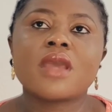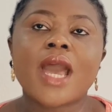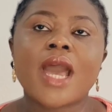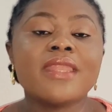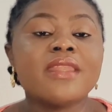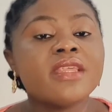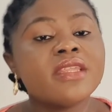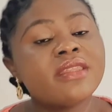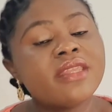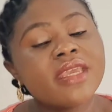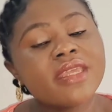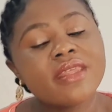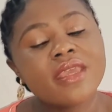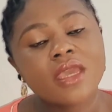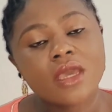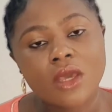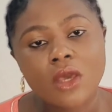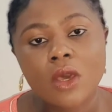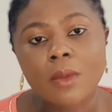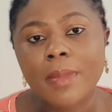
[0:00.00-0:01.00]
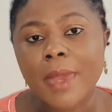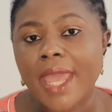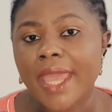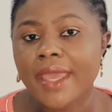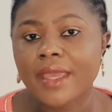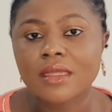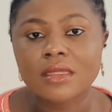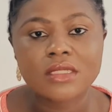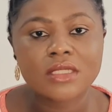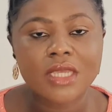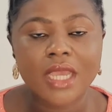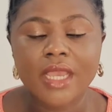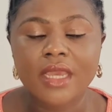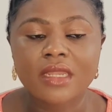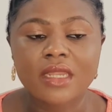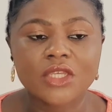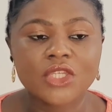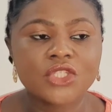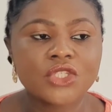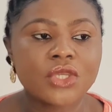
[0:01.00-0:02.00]
And it did help. I
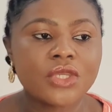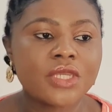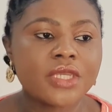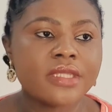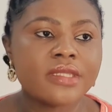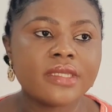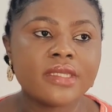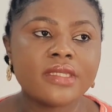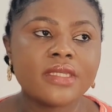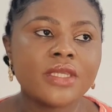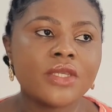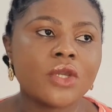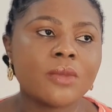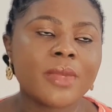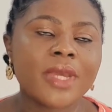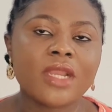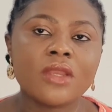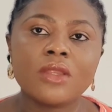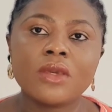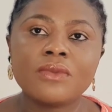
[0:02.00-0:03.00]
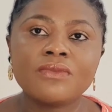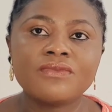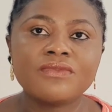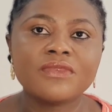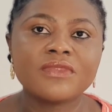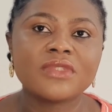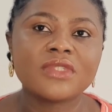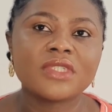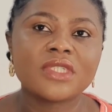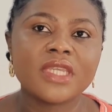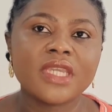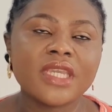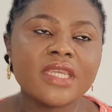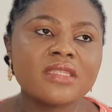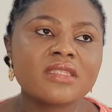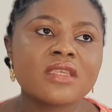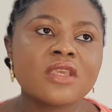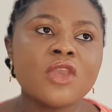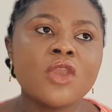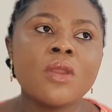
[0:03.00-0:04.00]
can assure you it did help. I loved
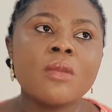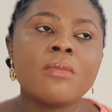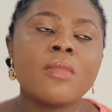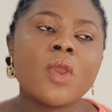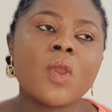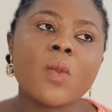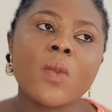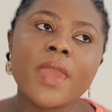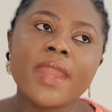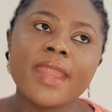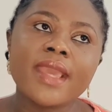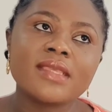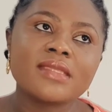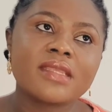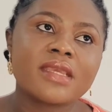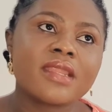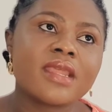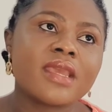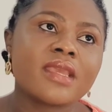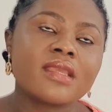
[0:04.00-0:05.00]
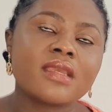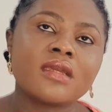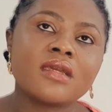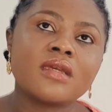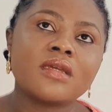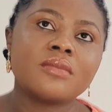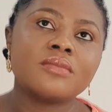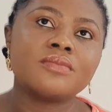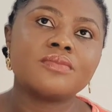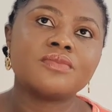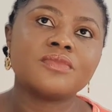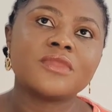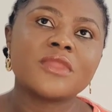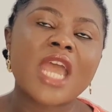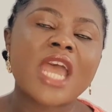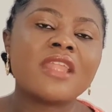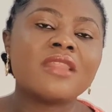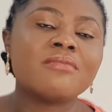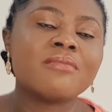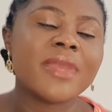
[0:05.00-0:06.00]
it. But when I started
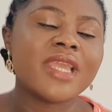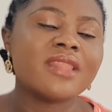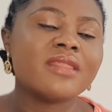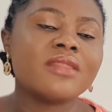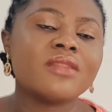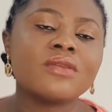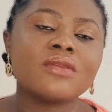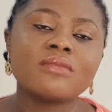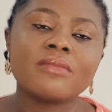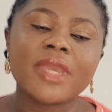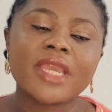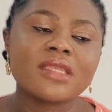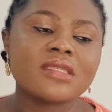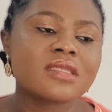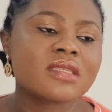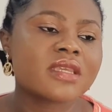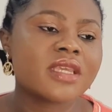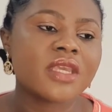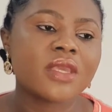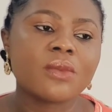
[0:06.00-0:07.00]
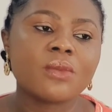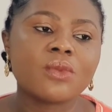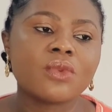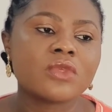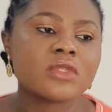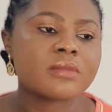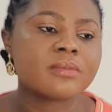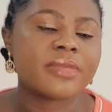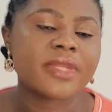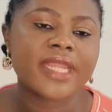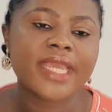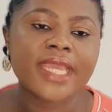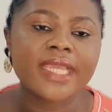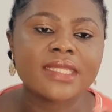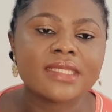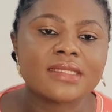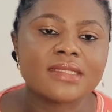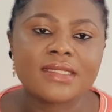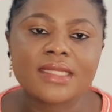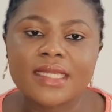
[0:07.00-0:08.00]
and my skin was
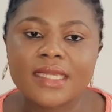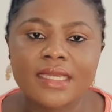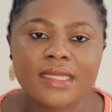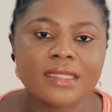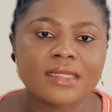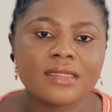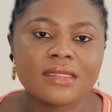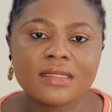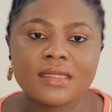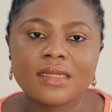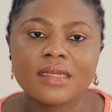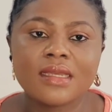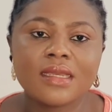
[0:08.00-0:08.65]
blending,